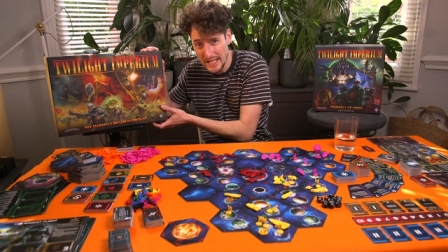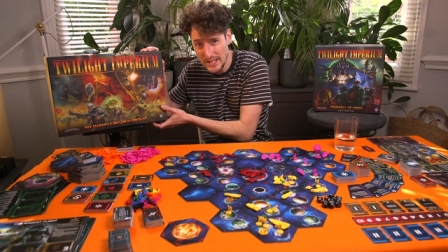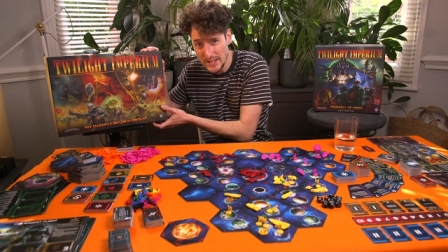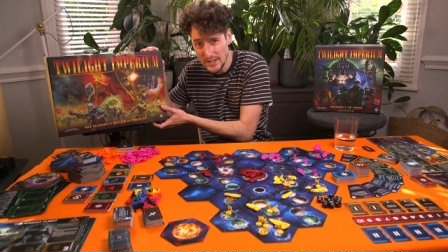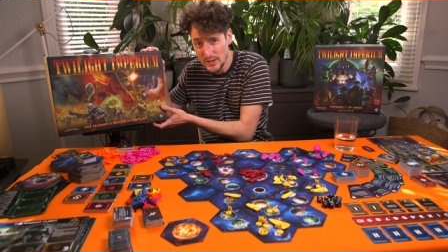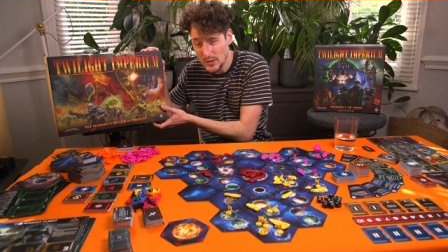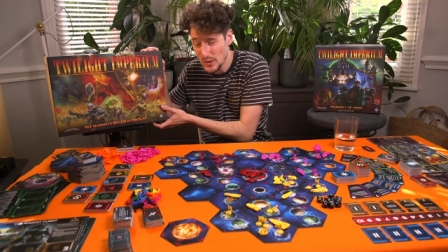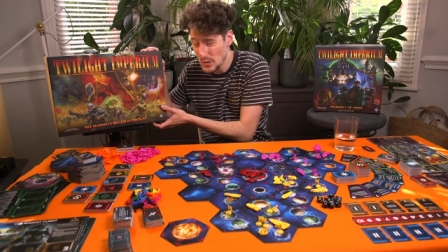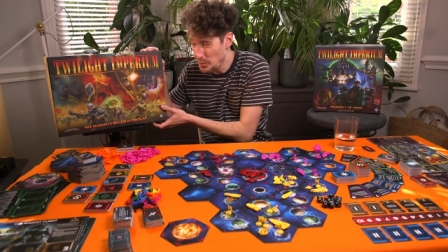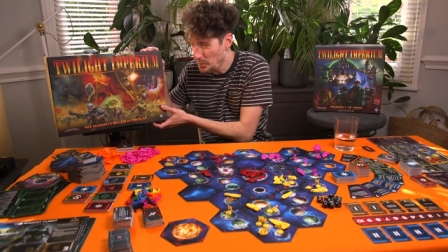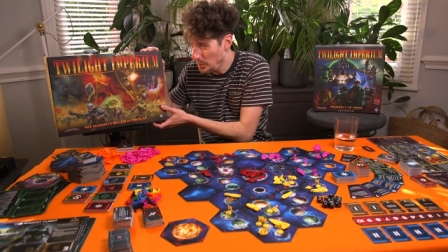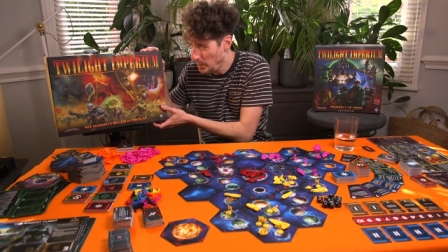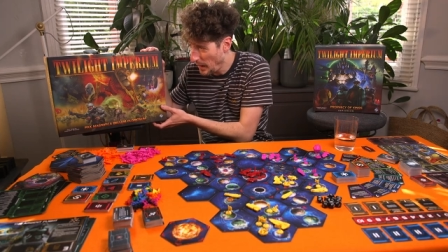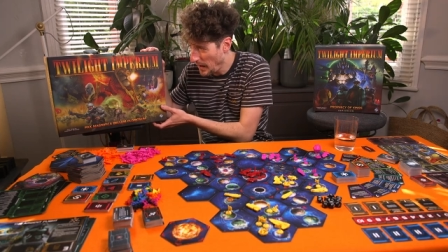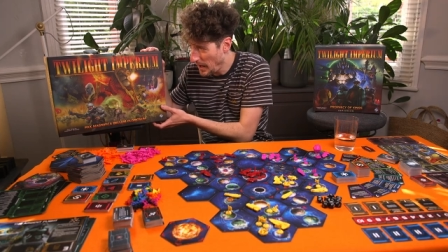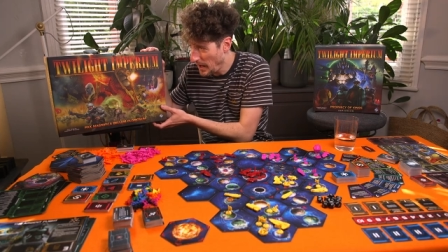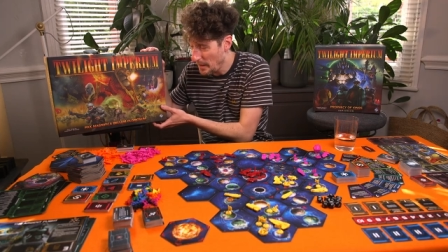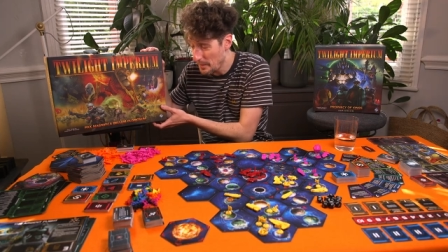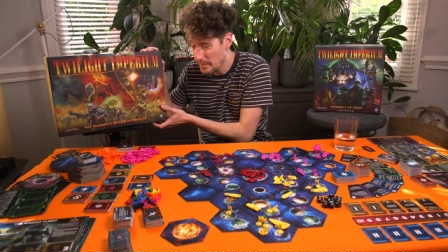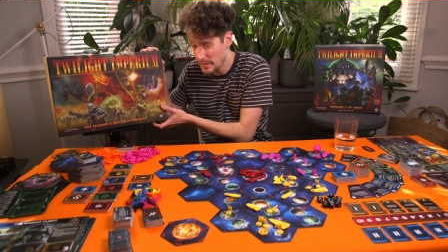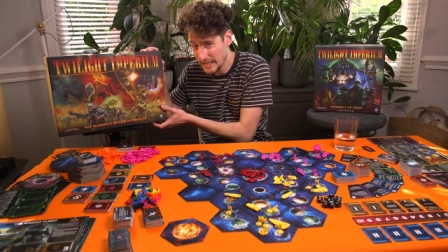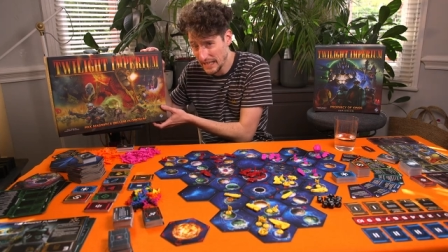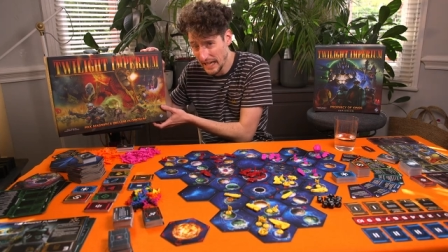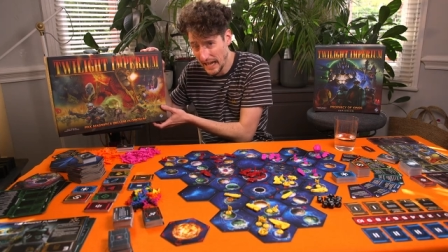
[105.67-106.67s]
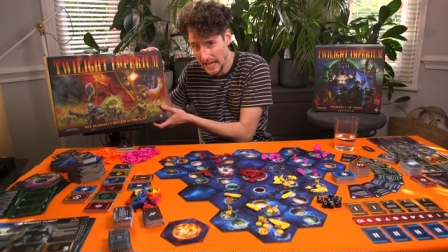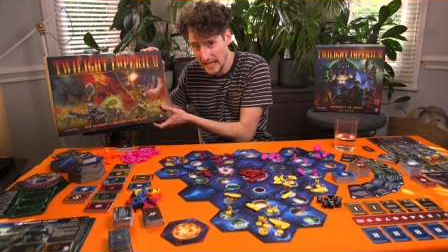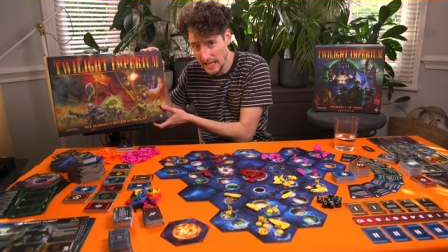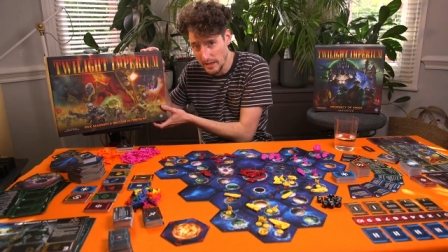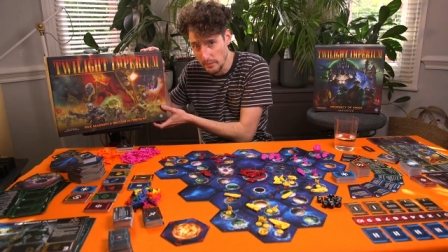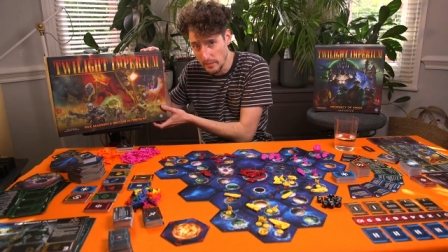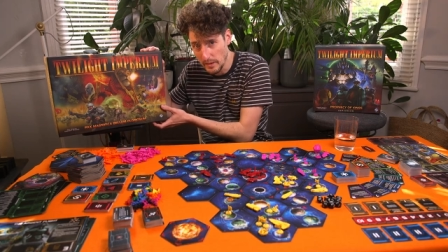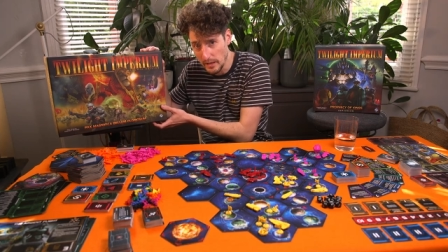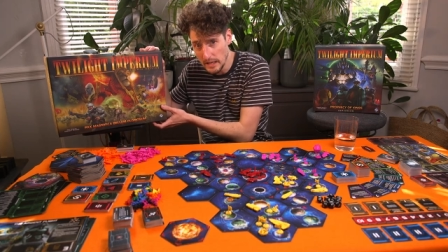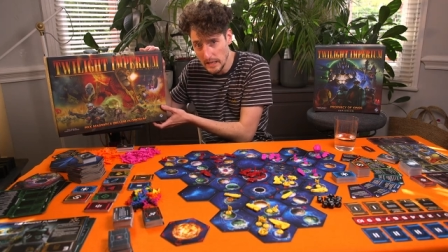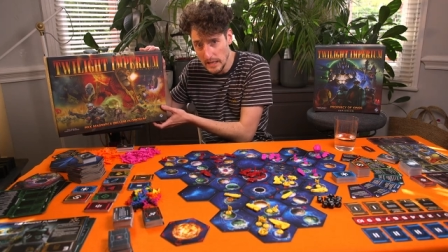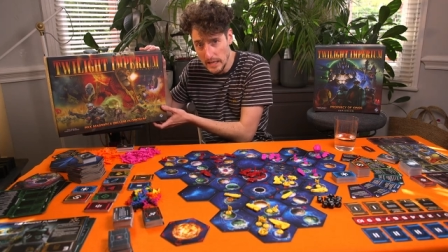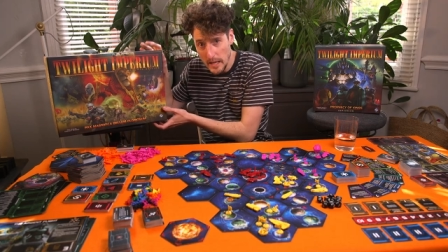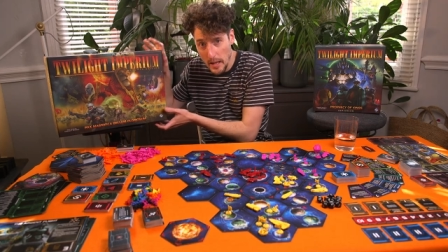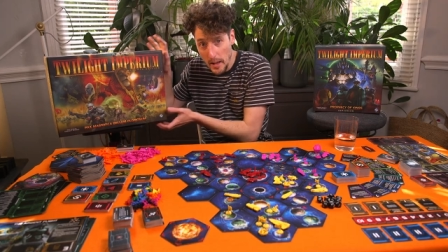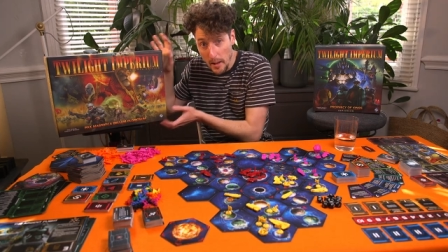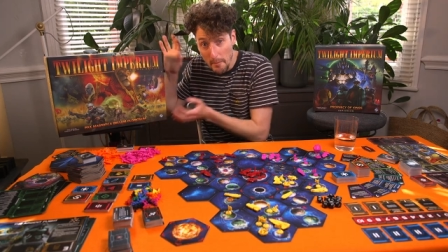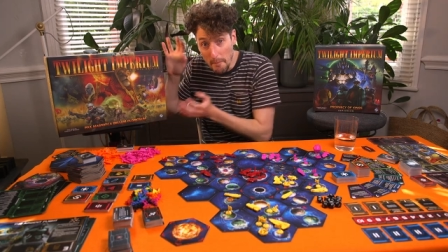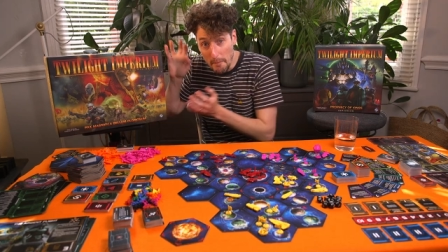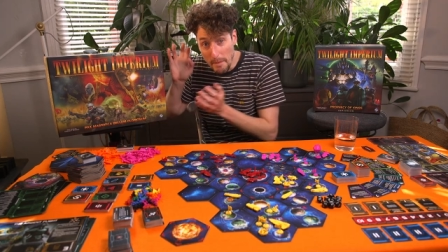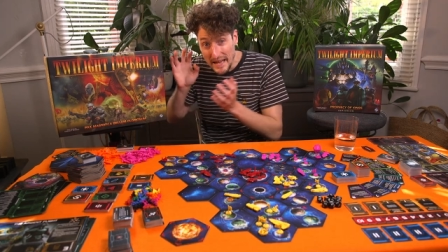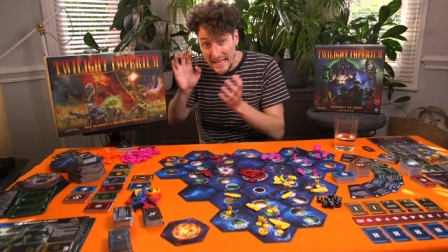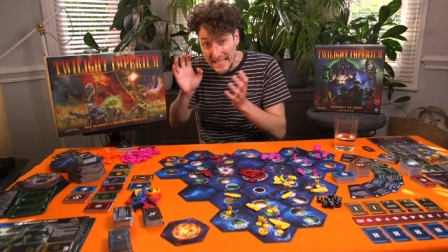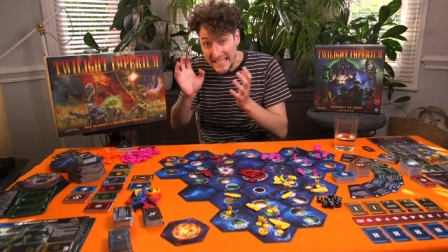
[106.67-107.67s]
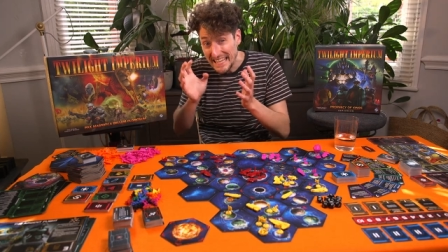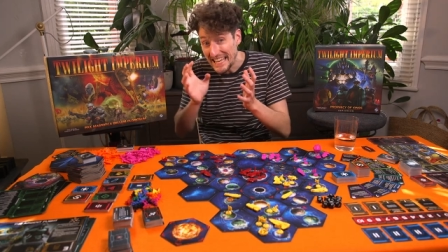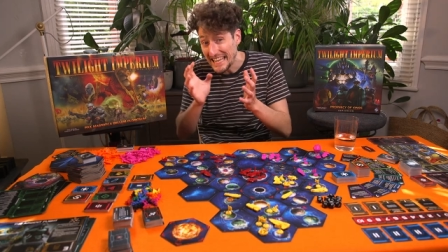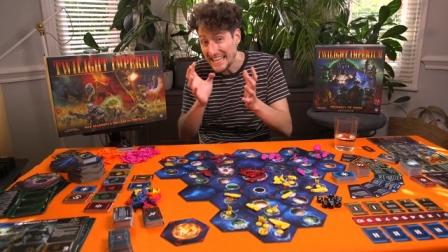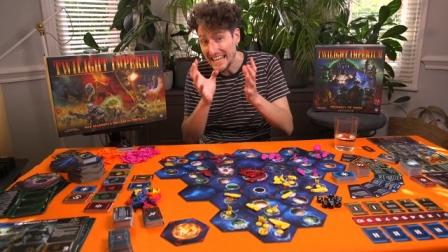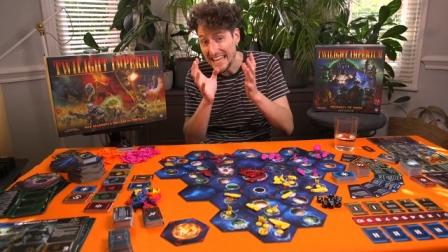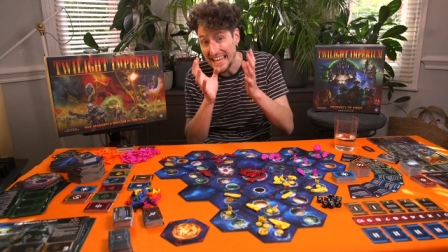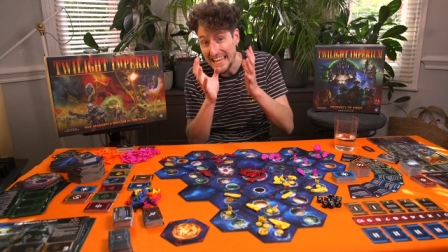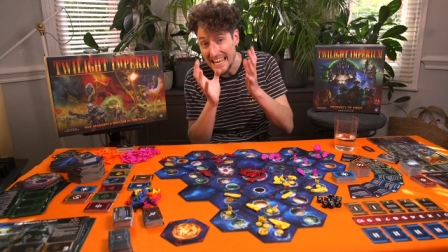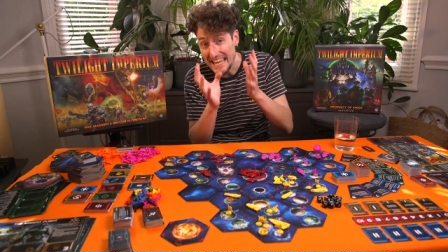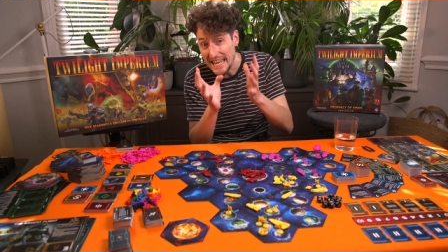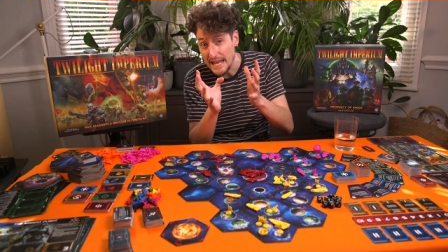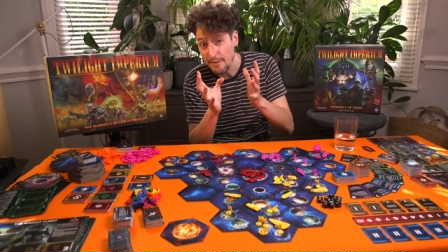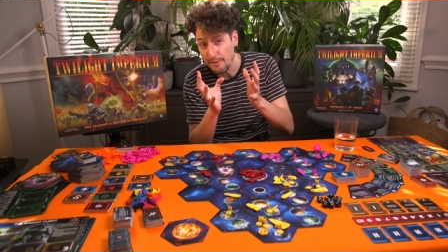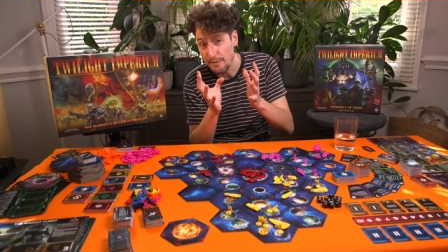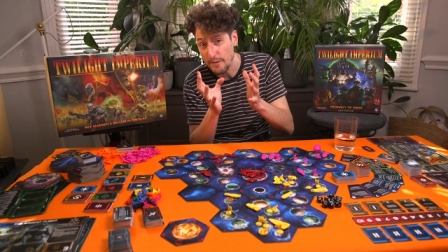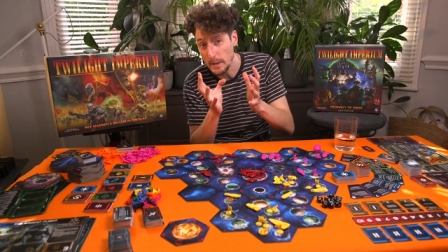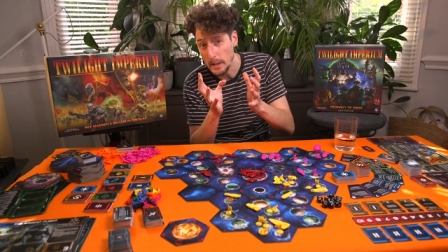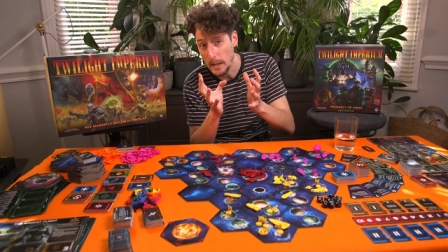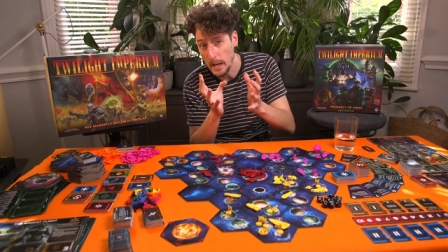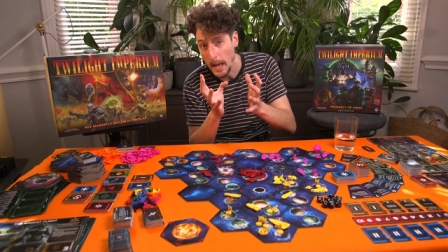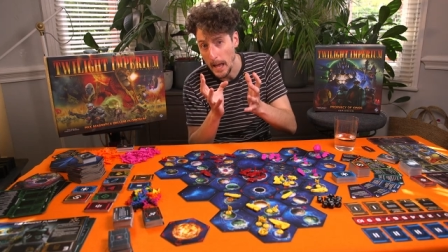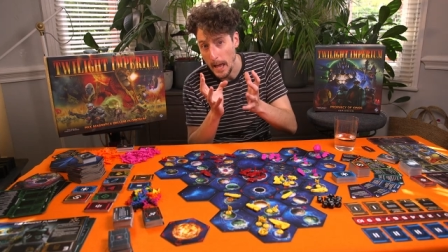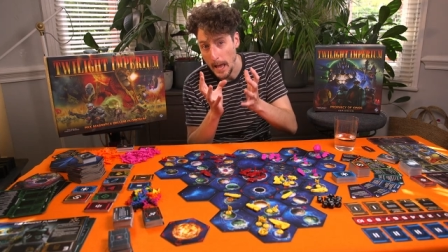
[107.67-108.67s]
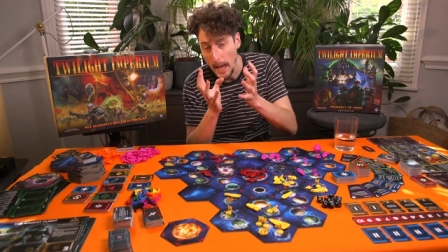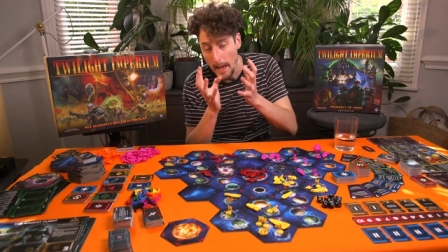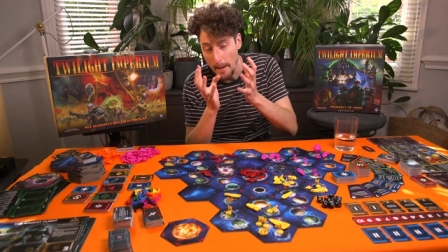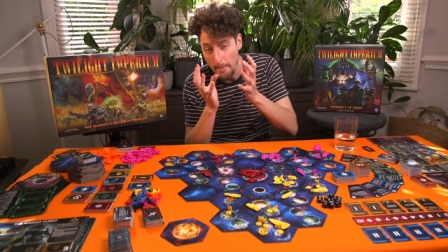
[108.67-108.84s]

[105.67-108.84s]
superb game make it even